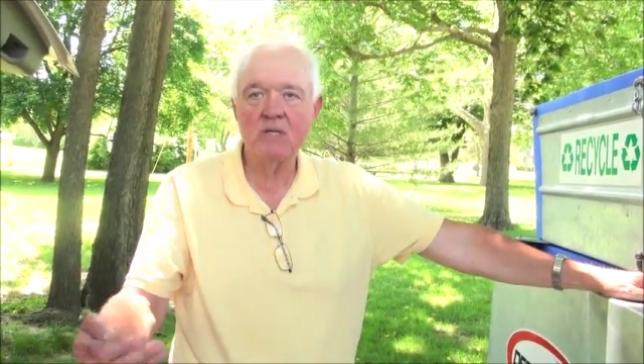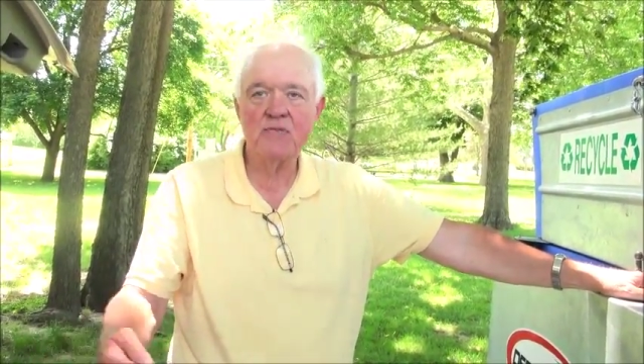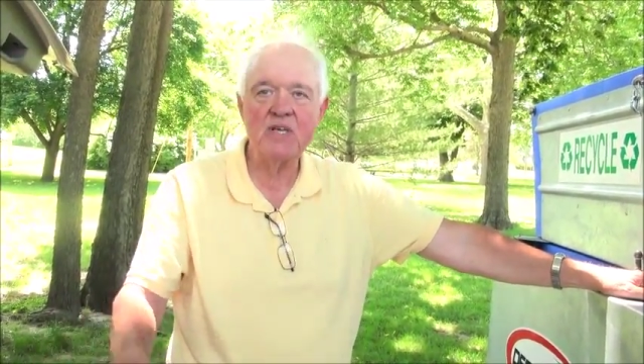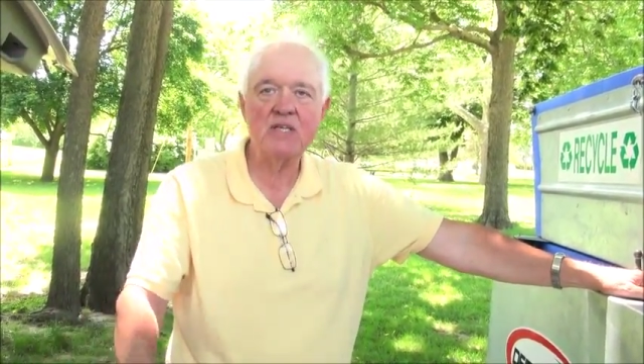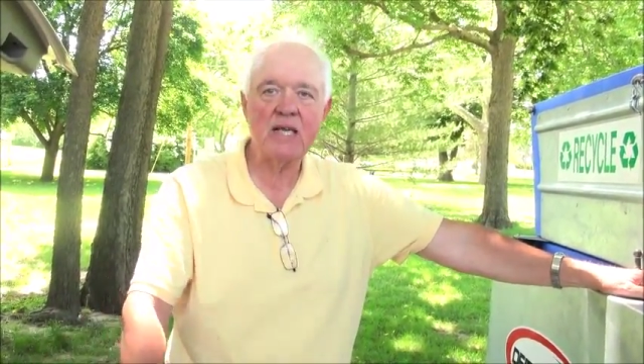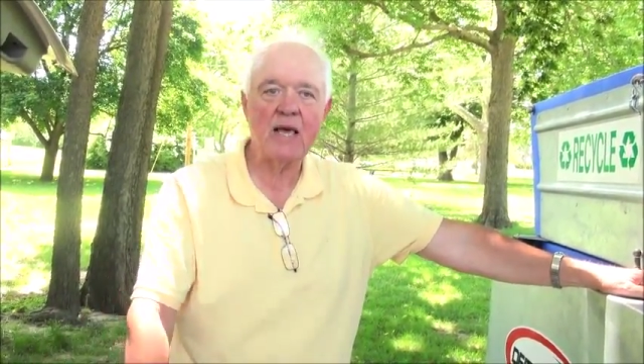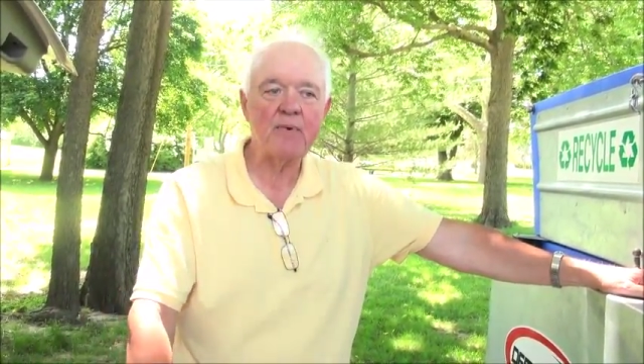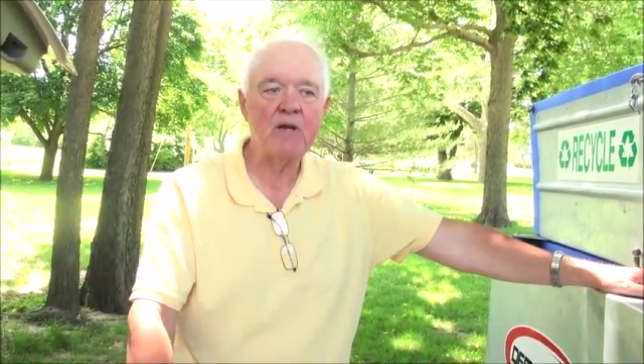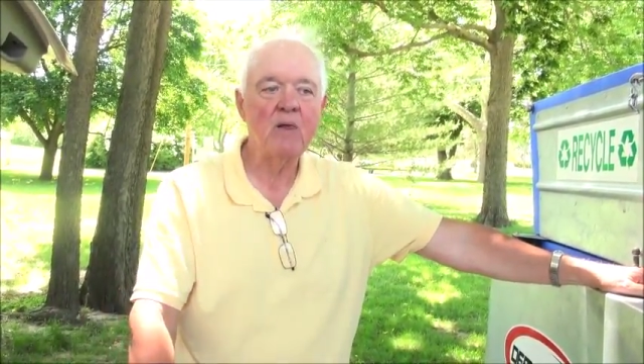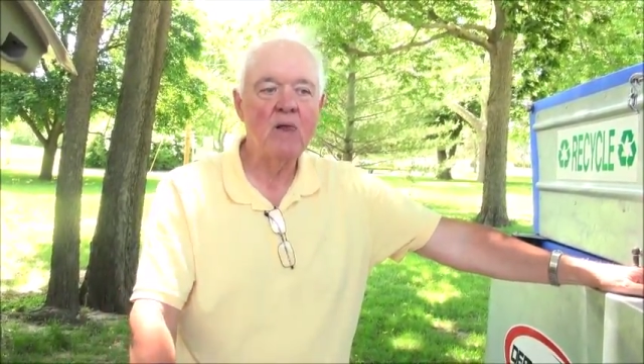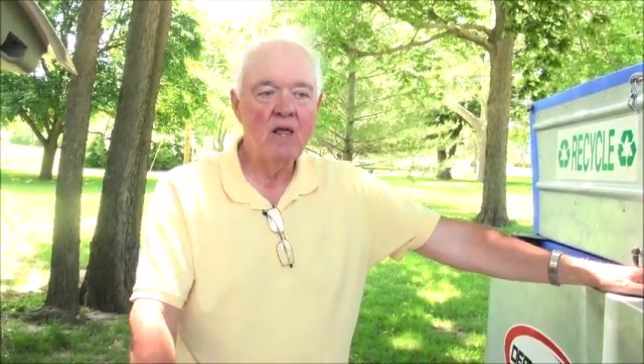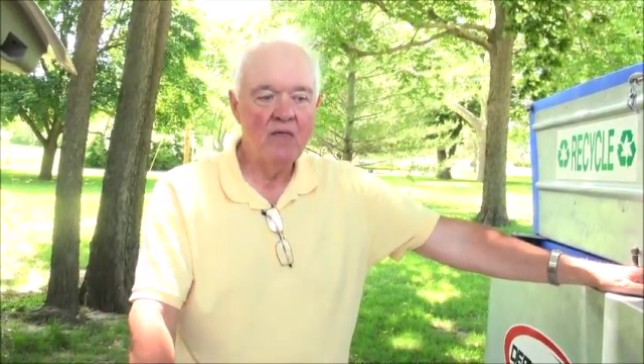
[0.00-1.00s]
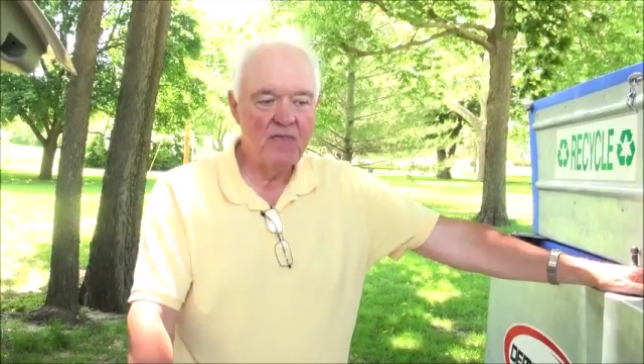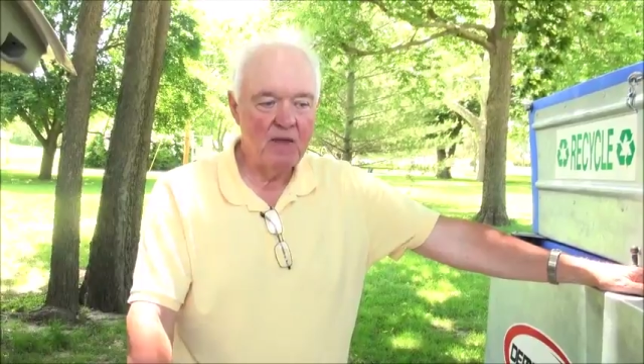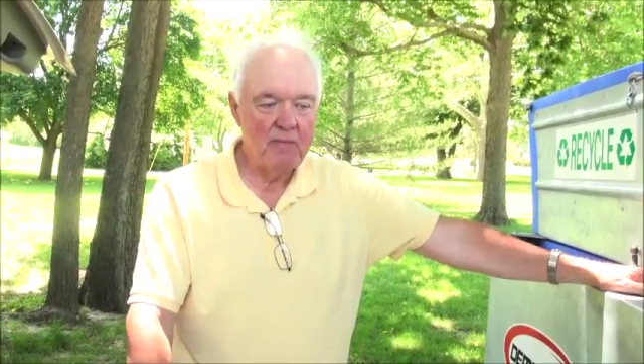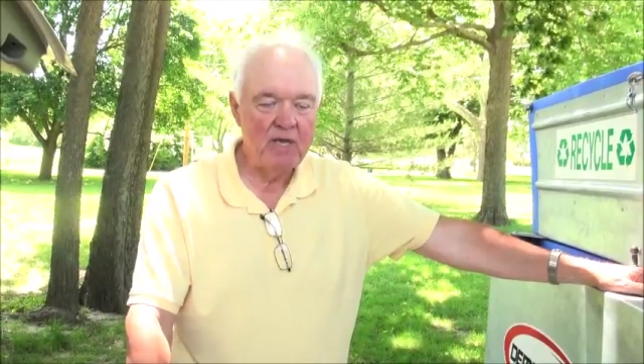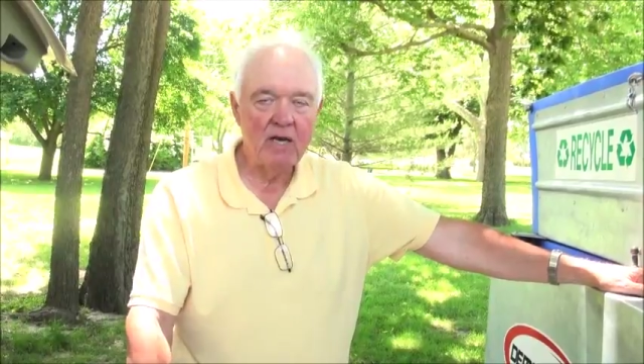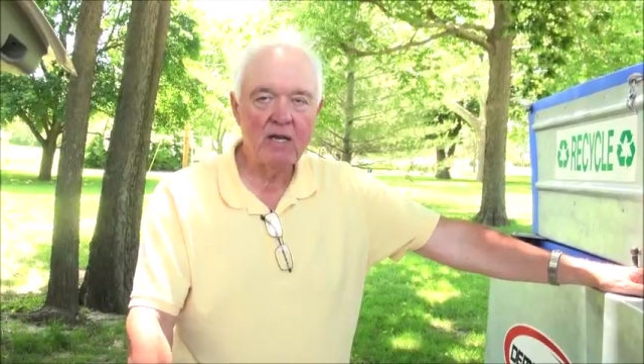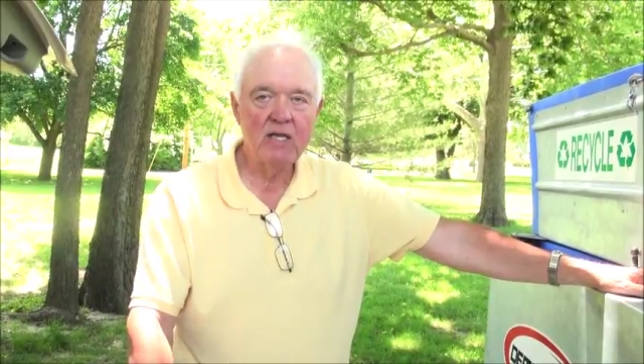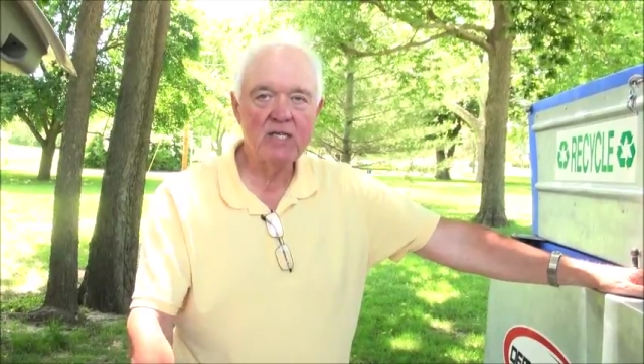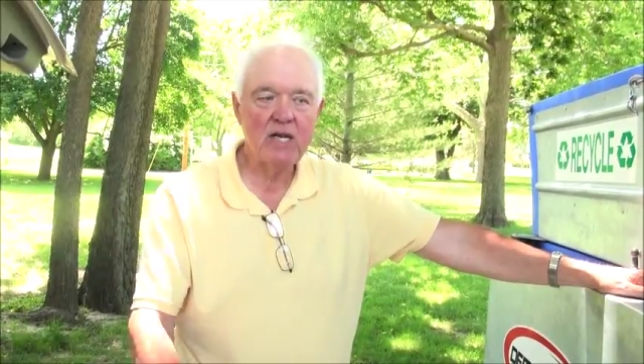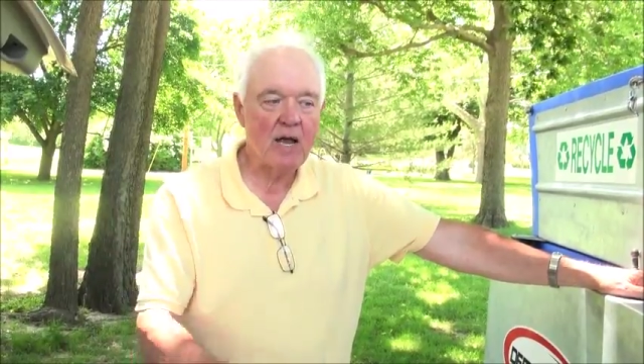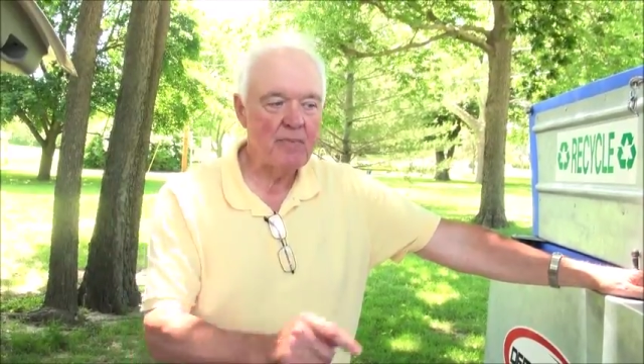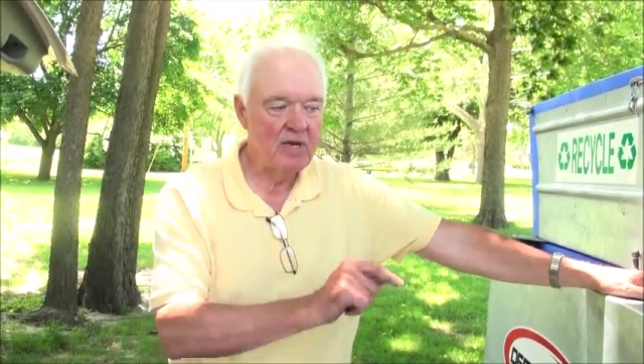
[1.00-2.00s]
Things happen. They immediately
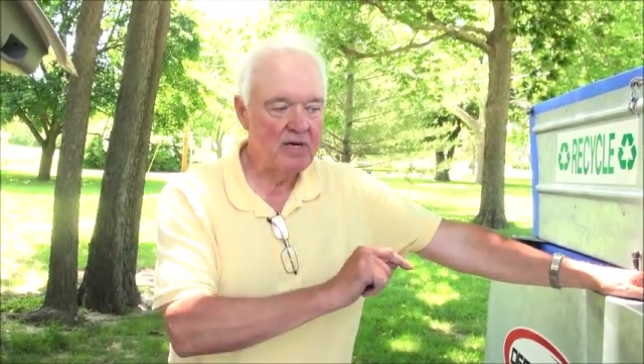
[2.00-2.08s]
stop